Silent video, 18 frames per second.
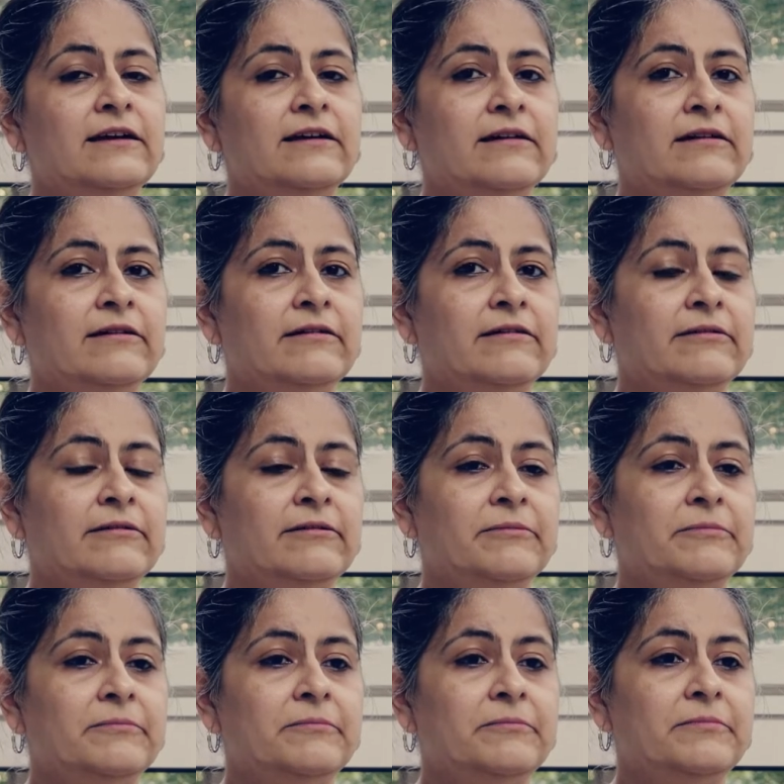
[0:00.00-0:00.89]

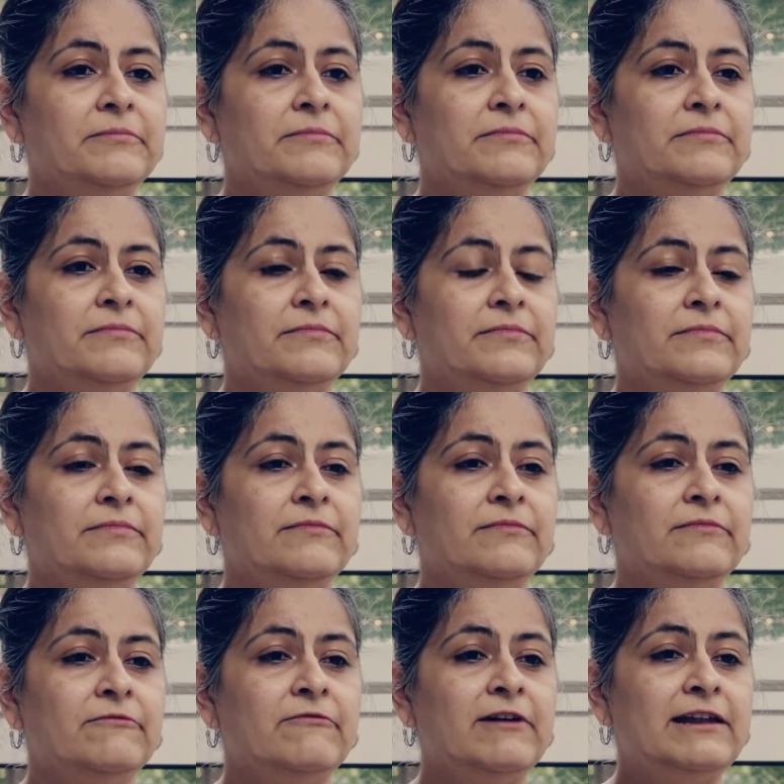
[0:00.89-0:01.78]

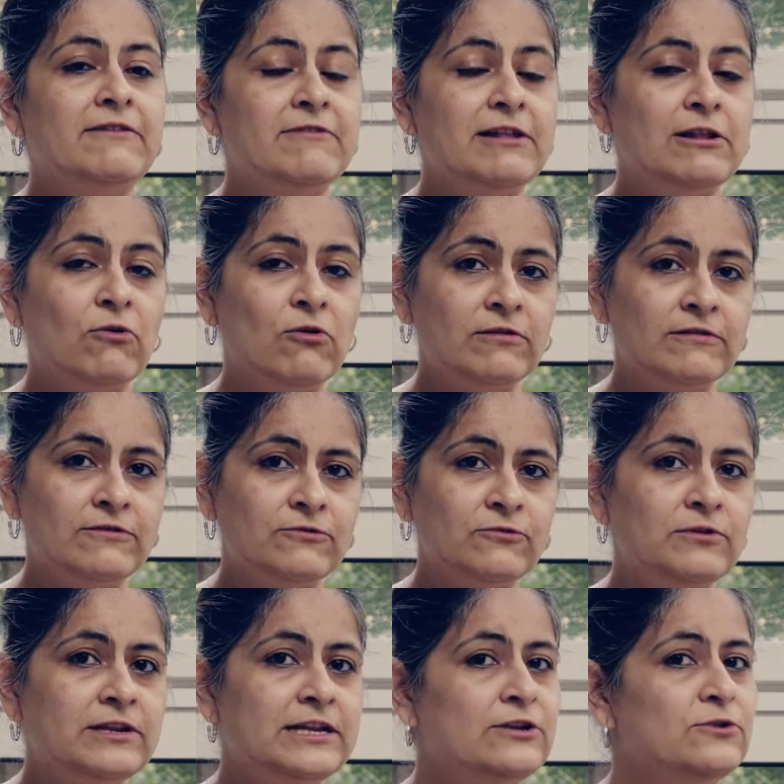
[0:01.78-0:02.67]
One will
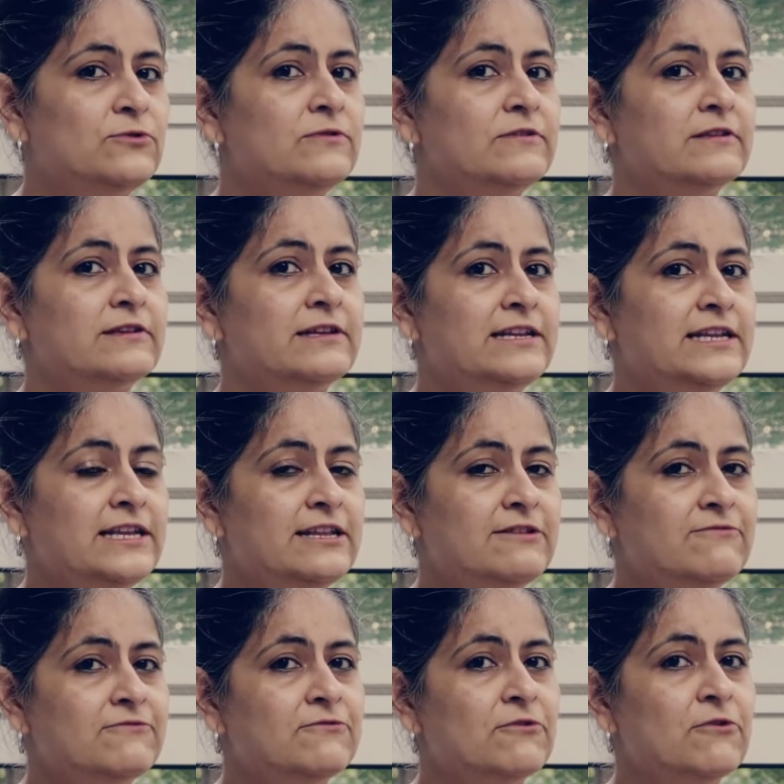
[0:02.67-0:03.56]
also need to
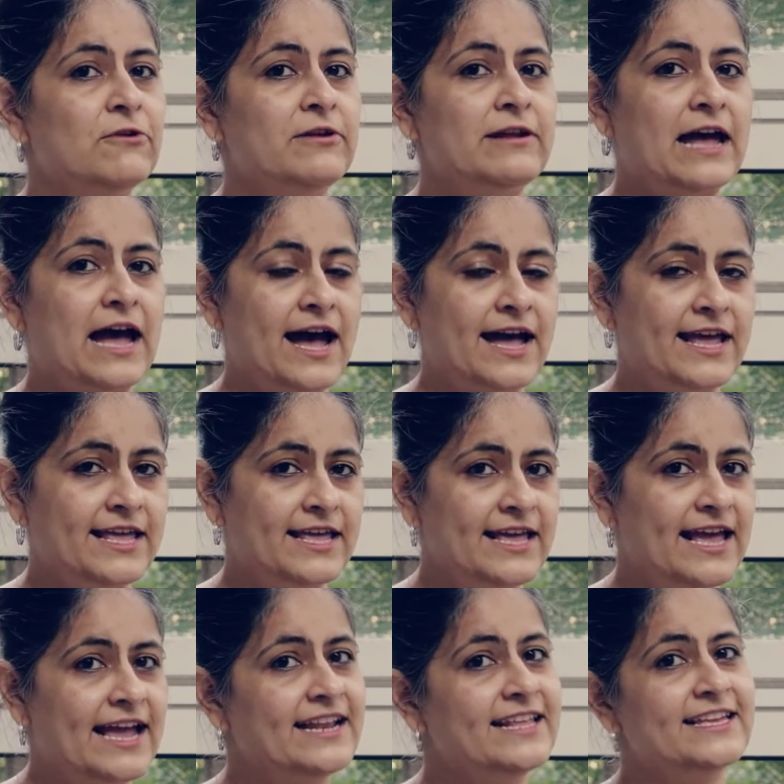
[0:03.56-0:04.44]
screen for
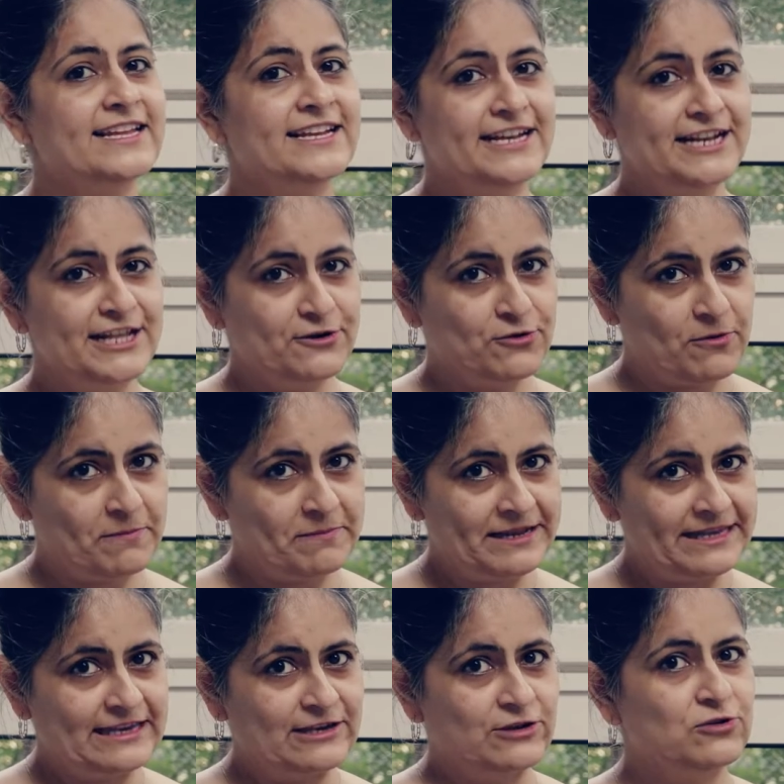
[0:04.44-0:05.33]
eye and kidney
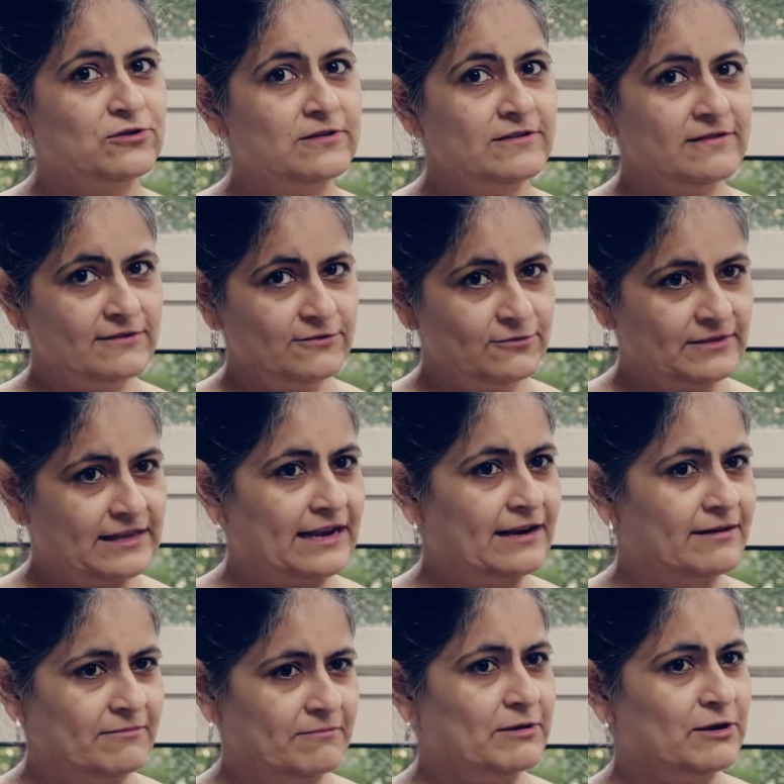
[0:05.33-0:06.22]
complications, so
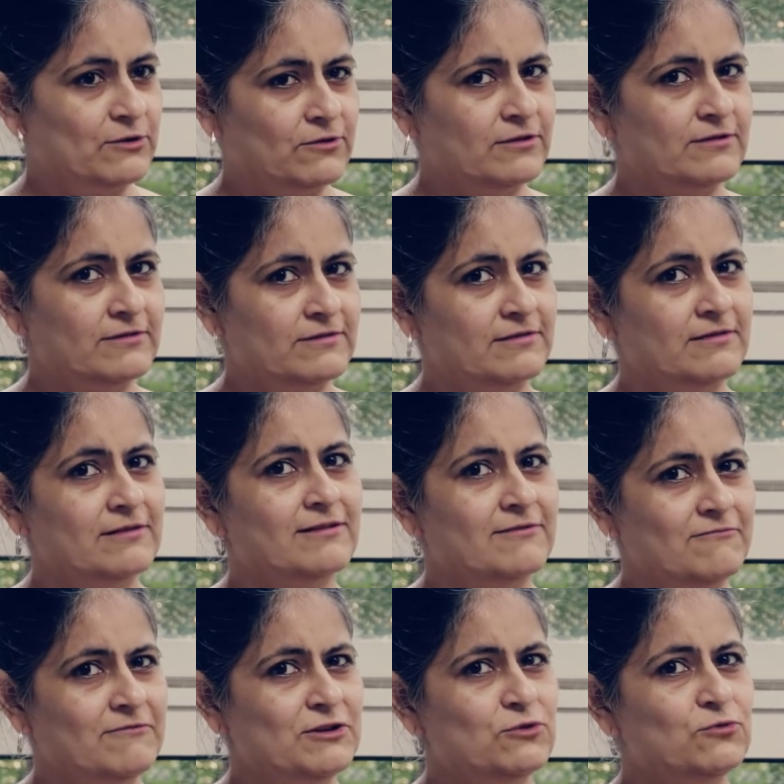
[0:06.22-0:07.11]
that, because
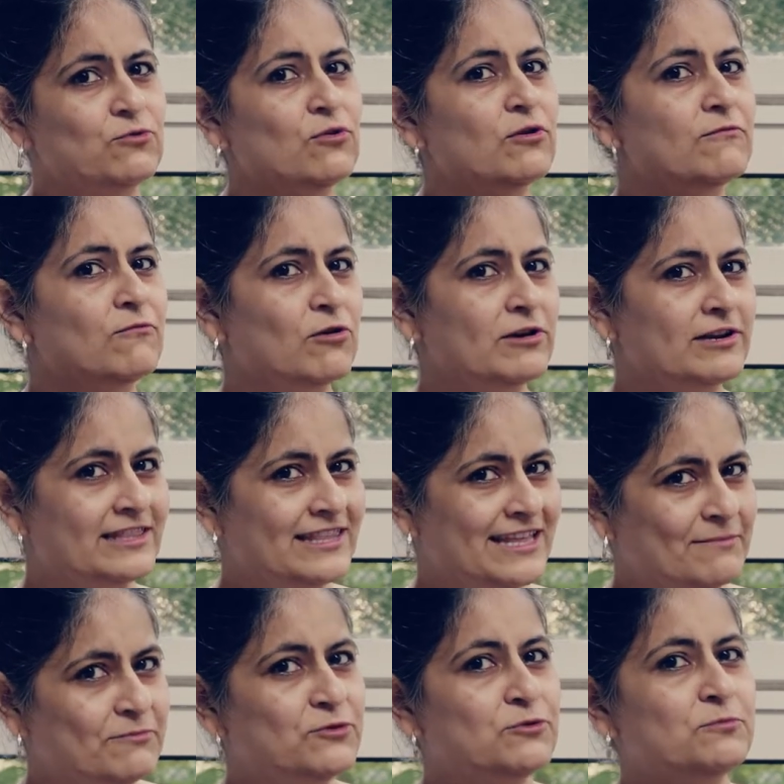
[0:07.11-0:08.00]
we do not want
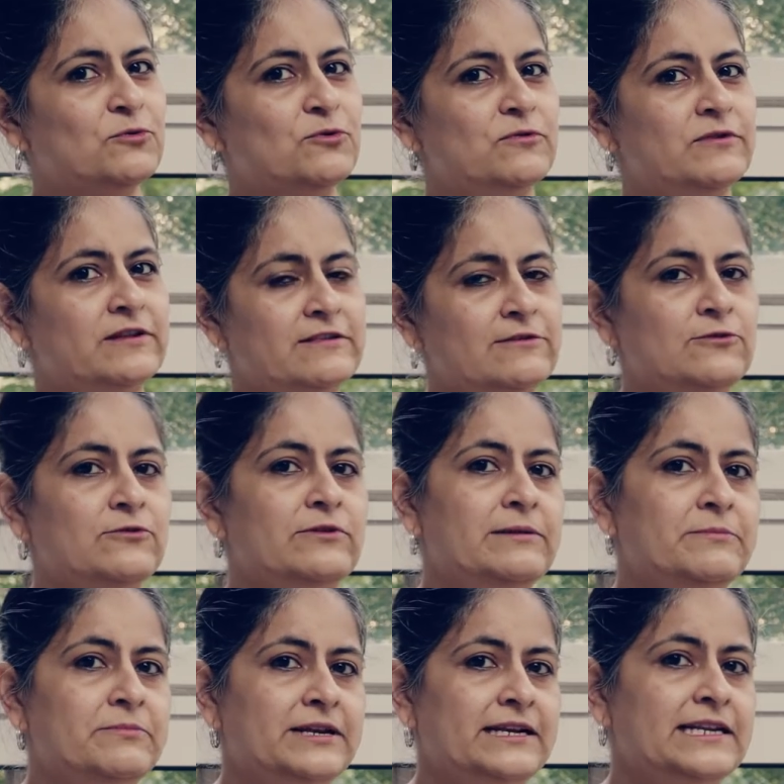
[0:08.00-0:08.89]
them to progress
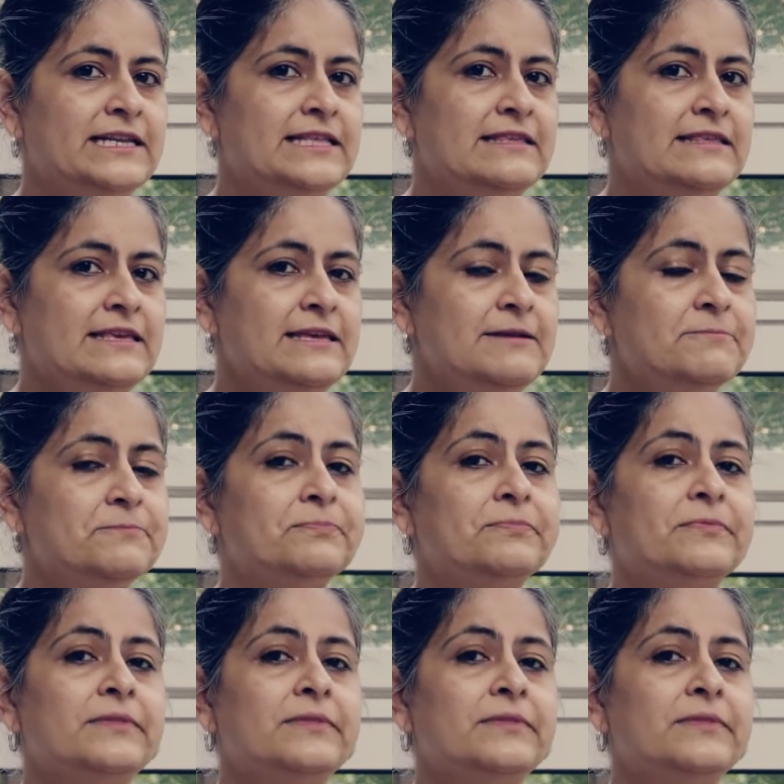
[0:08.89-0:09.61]
during pregnancy.